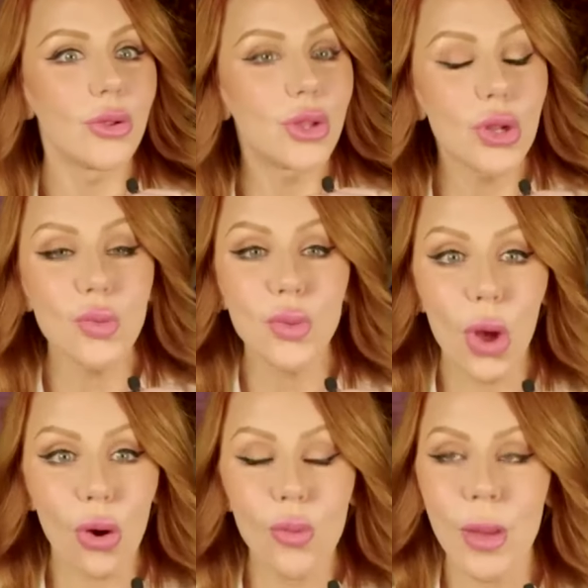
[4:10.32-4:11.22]
do you
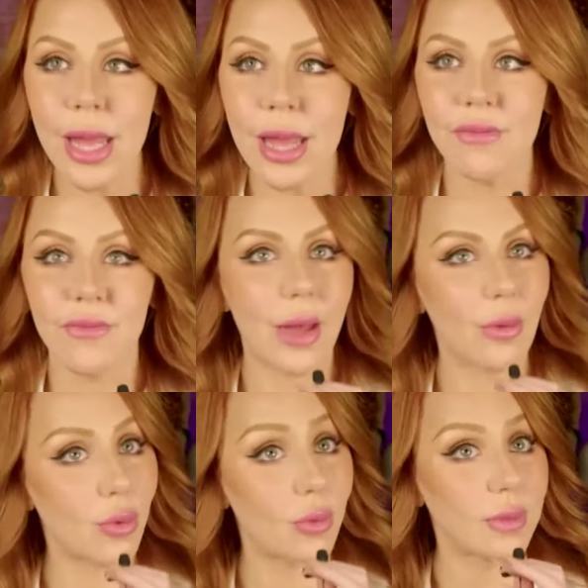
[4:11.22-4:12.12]
know if I don't
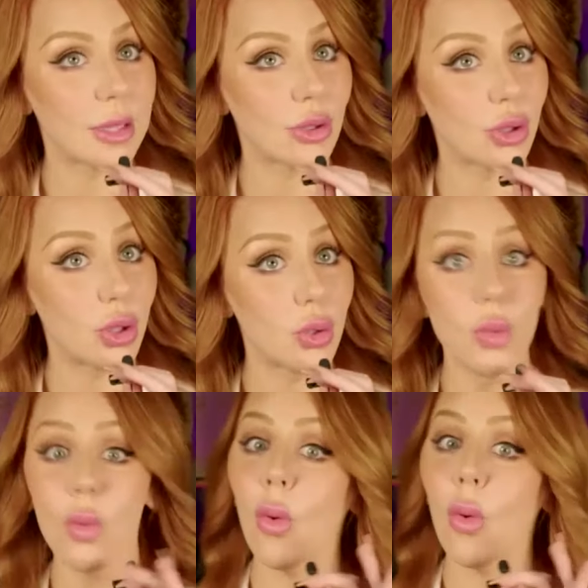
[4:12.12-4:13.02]
know if this is
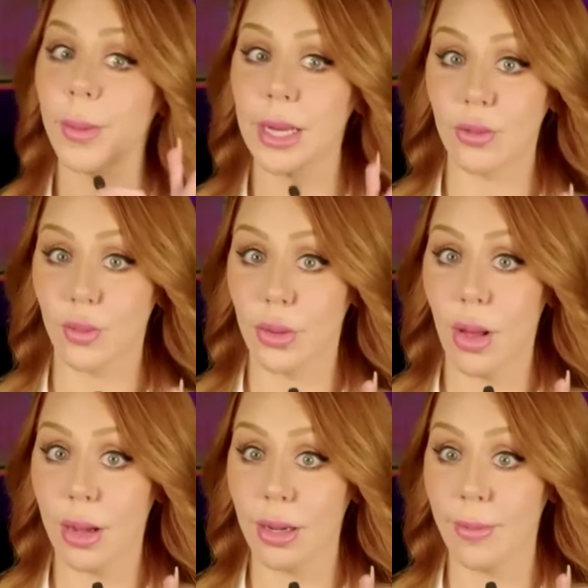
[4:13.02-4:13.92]
you or because we're
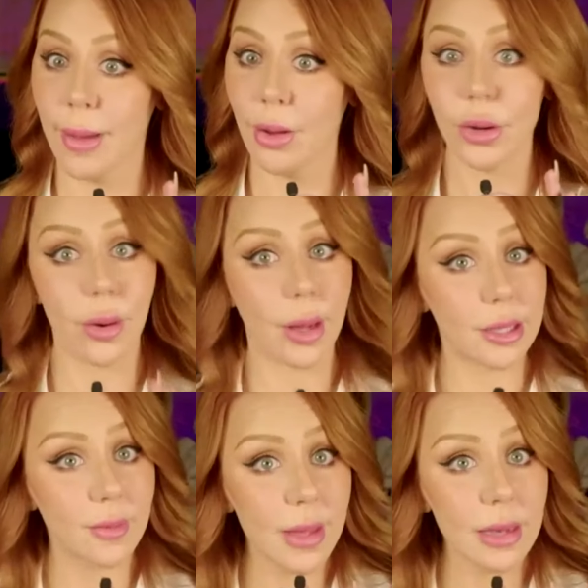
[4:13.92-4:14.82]
talking about your
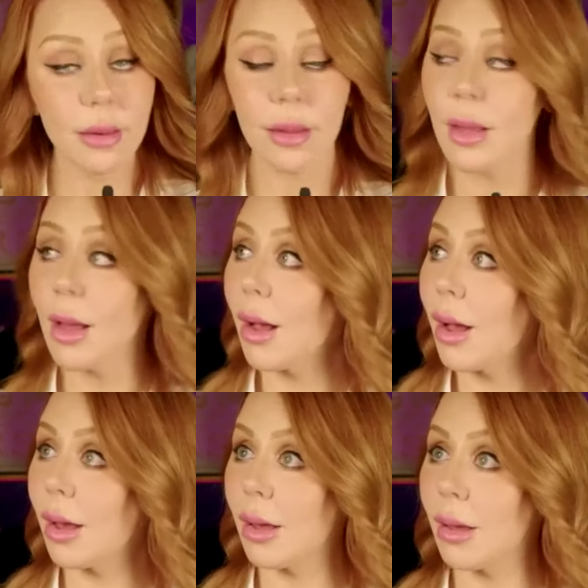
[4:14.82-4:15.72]
husband?
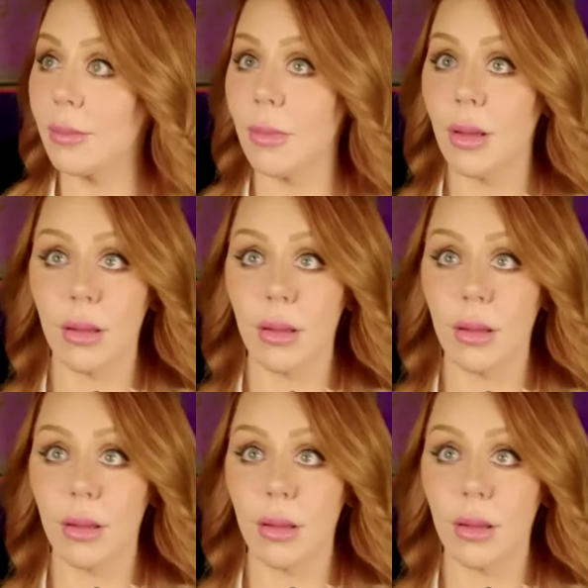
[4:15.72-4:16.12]
Um,